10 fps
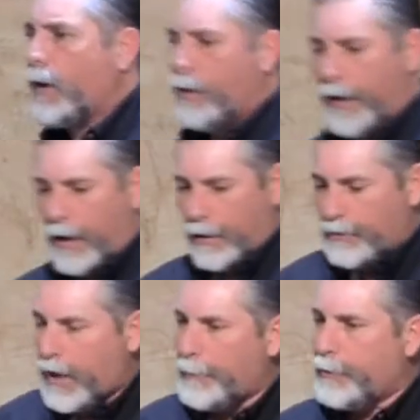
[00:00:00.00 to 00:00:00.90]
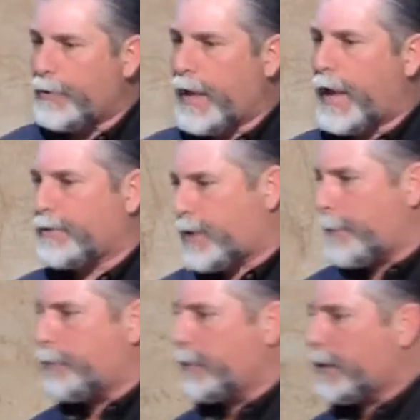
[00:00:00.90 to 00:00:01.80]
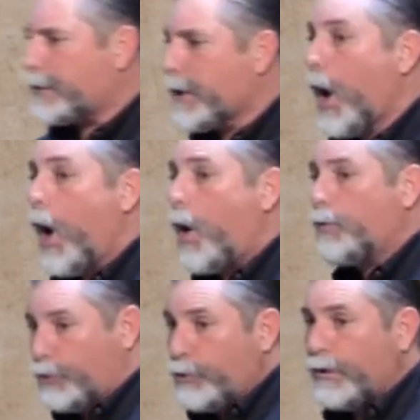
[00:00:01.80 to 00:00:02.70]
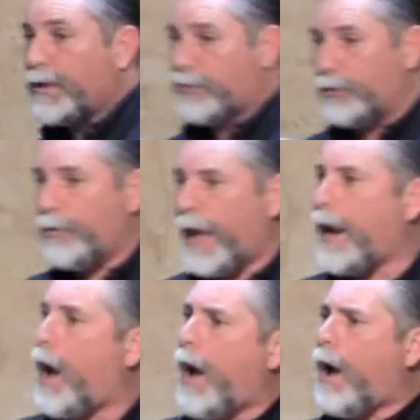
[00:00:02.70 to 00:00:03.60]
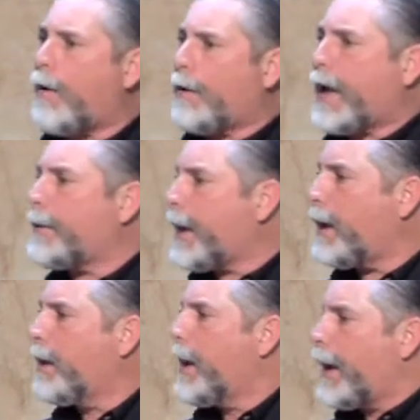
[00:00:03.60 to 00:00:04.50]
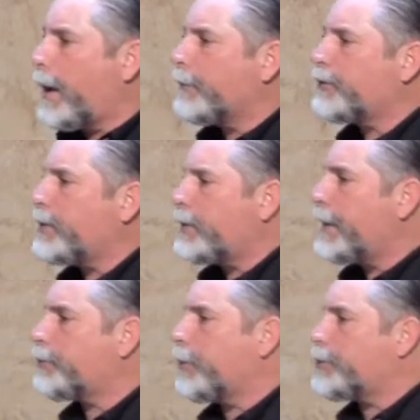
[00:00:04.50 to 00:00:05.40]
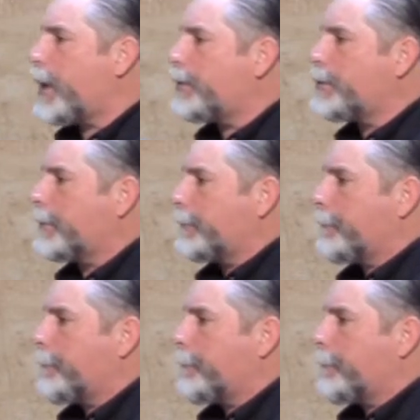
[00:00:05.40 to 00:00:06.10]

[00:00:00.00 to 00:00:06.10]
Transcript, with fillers: Well, oh yeah, stop doing that. Stop doing this. Oh, do this, do that. Oh, okay. Now, and all of a sudden things start changing.